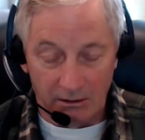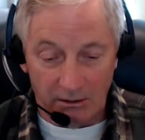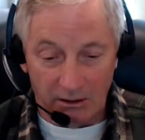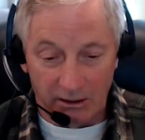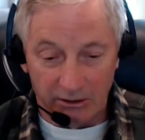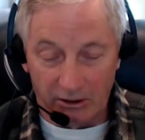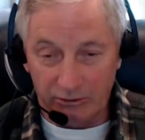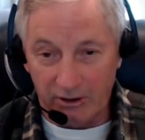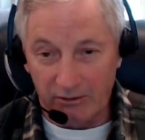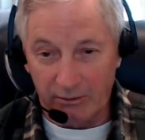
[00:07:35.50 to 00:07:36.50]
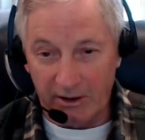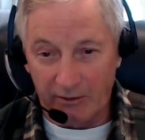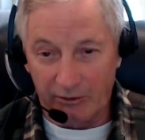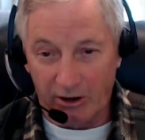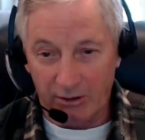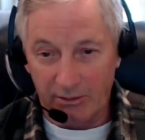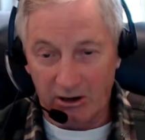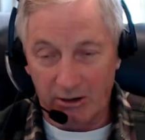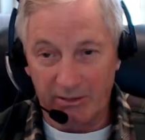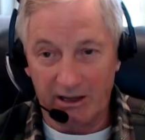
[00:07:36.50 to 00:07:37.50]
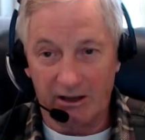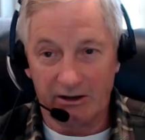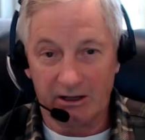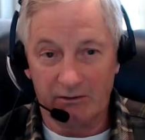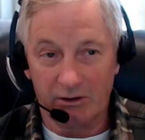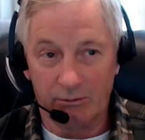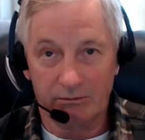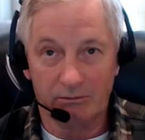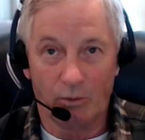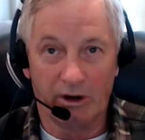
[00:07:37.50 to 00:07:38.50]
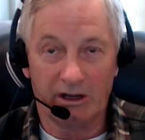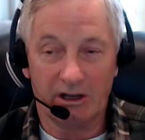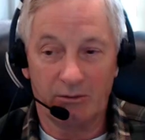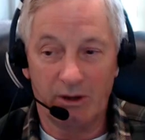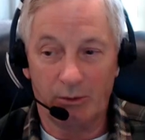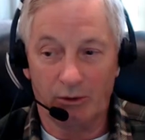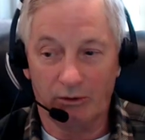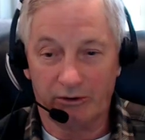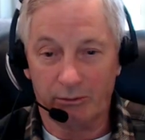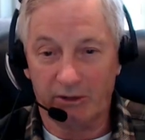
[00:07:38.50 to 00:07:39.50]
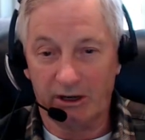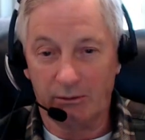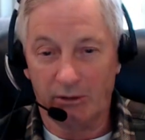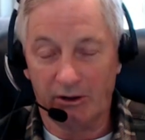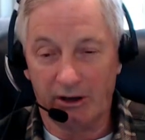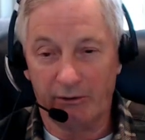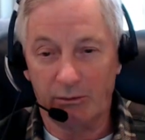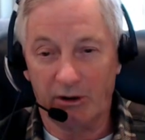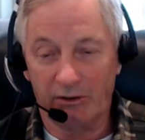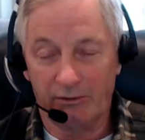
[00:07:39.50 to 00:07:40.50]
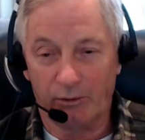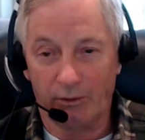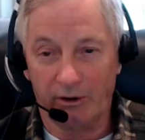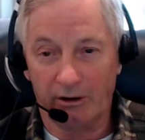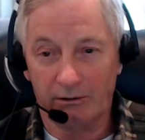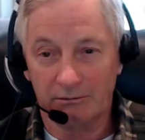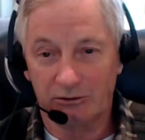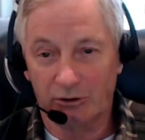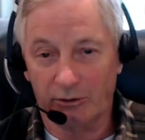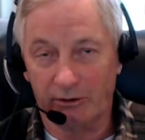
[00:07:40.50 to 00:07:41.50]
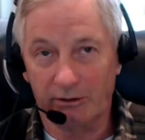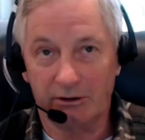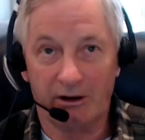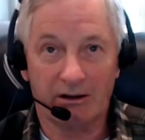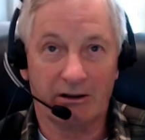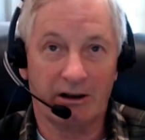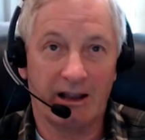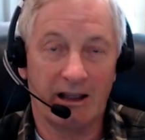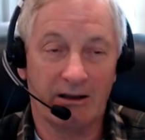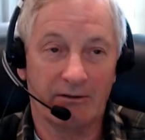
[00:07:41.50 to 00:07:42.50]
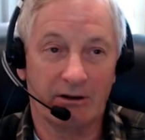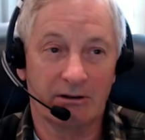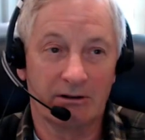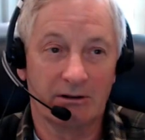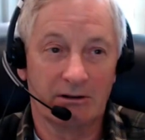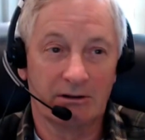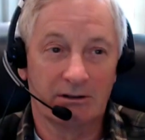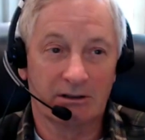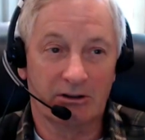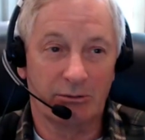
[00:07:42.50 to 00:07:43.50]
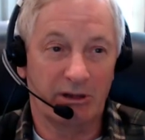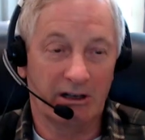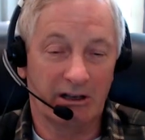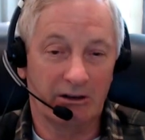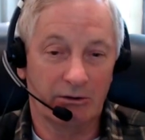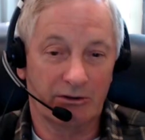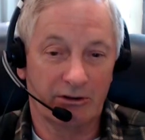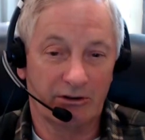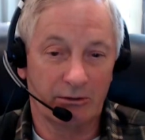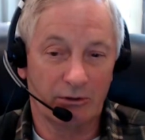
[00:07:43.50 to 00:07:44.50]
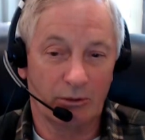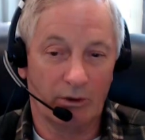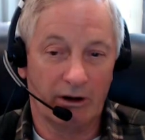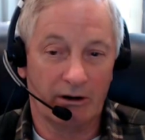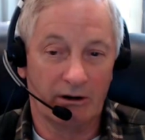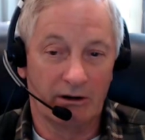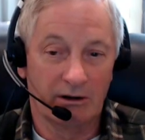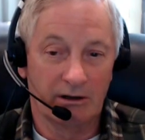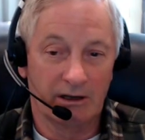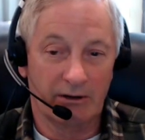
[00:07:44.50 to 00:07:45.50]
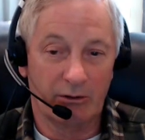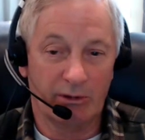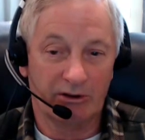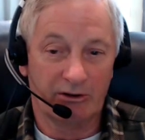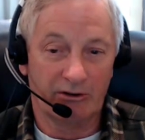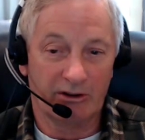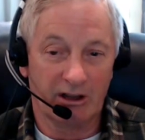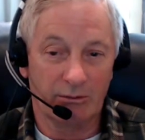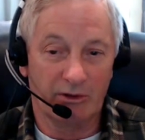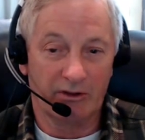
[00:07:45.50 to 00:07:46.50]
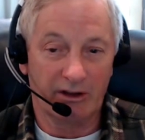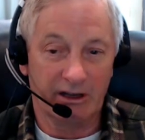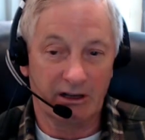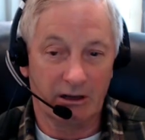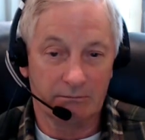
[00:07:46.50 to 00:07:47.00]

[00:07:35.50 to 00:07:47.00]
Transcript: You also have another talking about coming out and wanting to give people some money every month for their children. Or you're going to have could be leading to a system to where everybody starts to get a monthly income